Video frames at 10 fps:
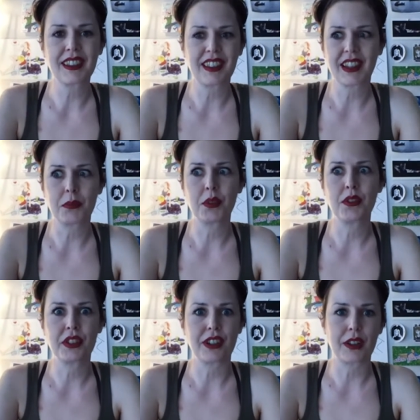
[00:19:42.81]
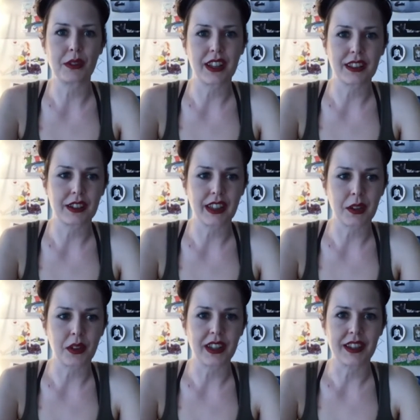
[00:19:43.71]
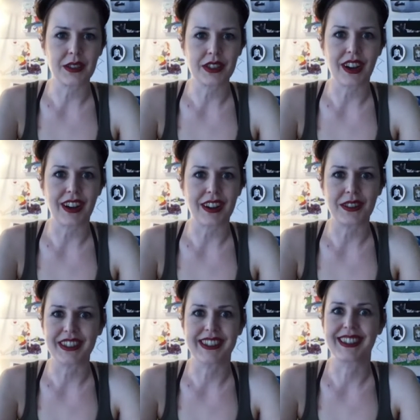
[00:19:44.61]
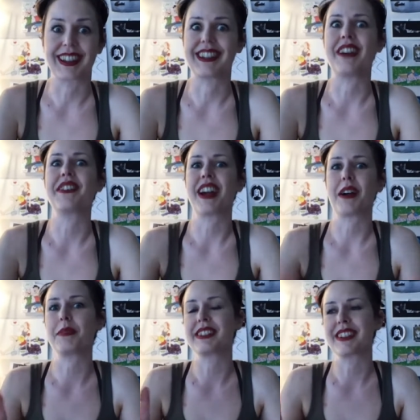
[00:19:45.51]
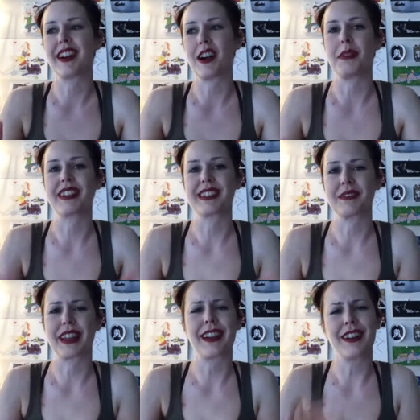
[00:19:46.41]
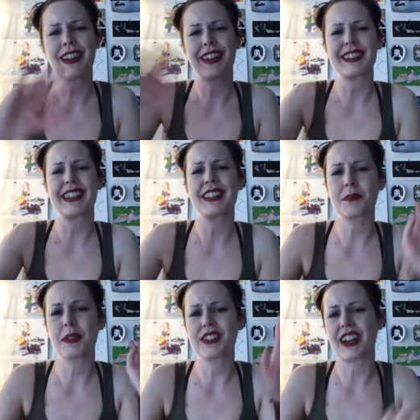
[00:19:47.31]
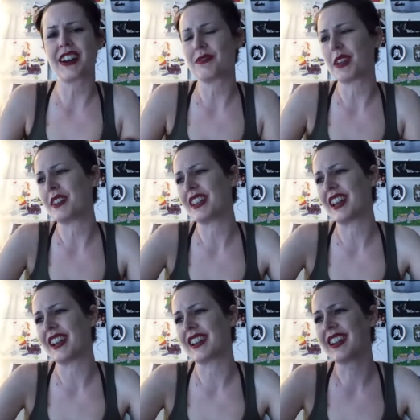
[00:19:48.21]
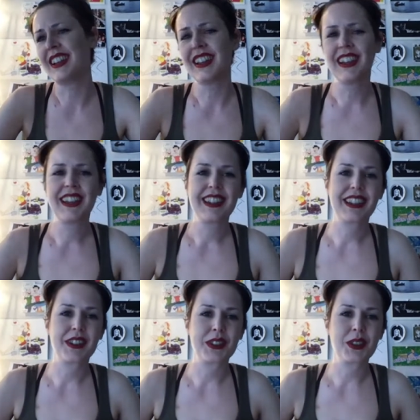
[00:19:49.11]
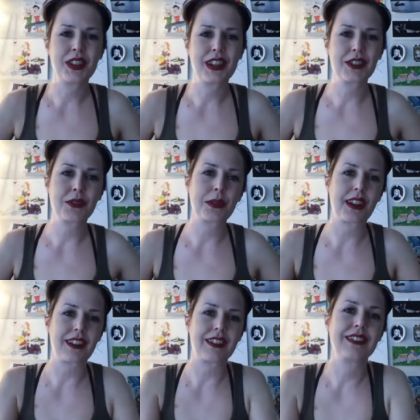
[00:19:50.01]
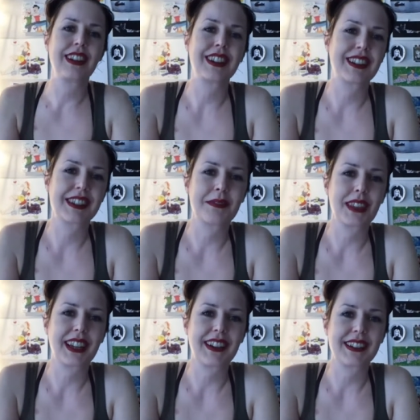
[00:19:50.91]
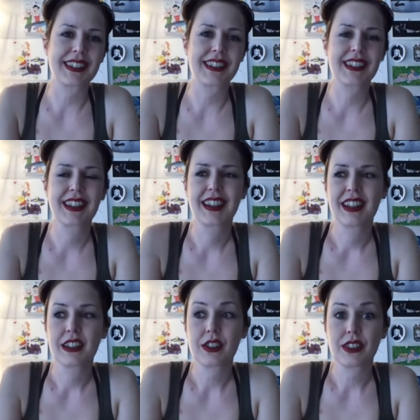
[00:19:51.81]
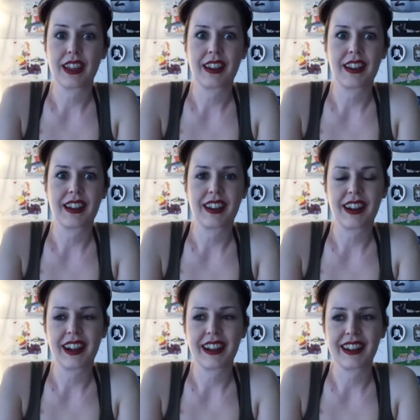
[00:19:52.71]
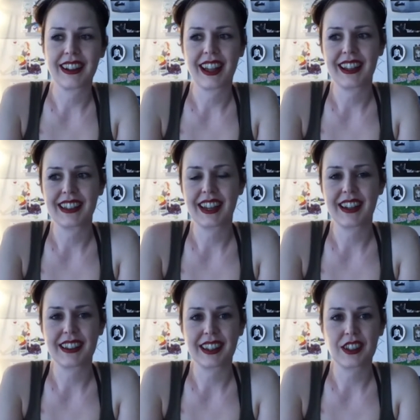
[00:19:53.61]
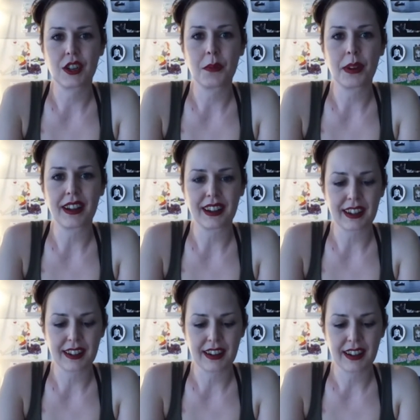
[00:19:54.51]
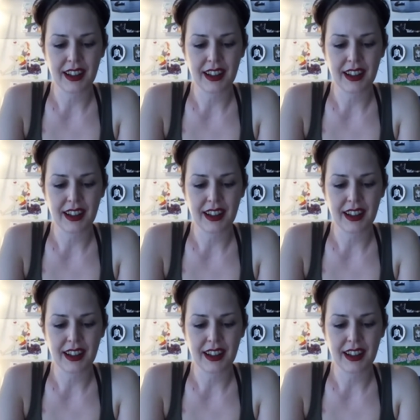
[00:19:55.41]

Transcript: And then they approved it right away. And they were like, when can you start? Which is like never happens in comics. I'm like, oh yeah, I'll send this pitch out. And maybe like, you know, two years from now, I'll hear something else. So then I, I had to kind of like jump on it.